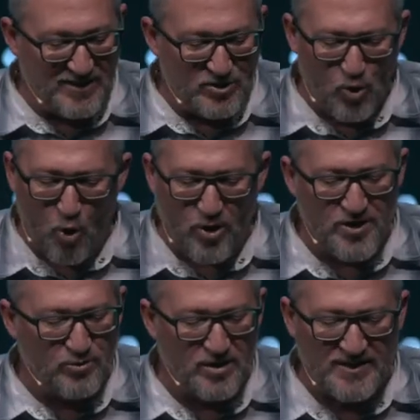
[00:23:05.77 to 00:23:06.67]
The Lord
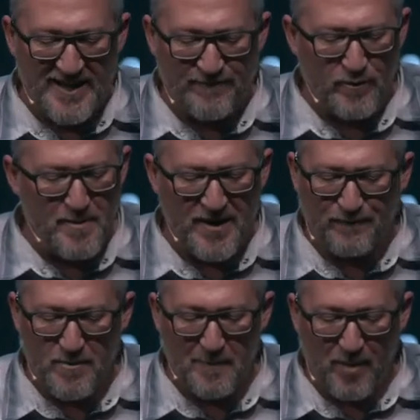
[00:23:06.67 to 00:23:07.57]
who delivered me
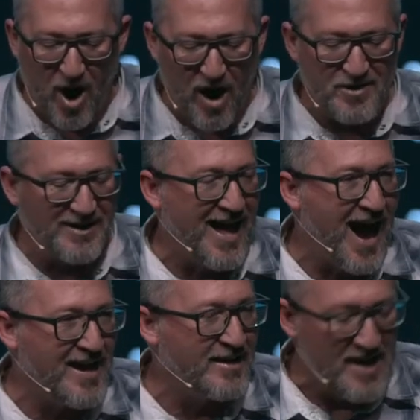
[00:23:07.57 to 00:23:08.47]
from the paw of the
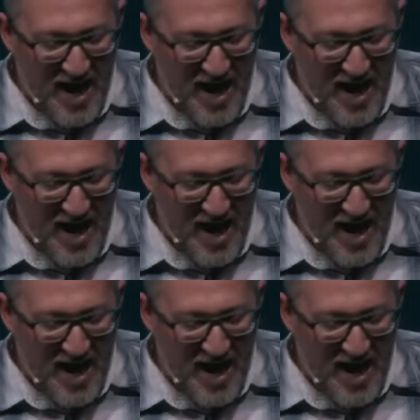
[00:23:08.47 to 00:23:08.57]
lion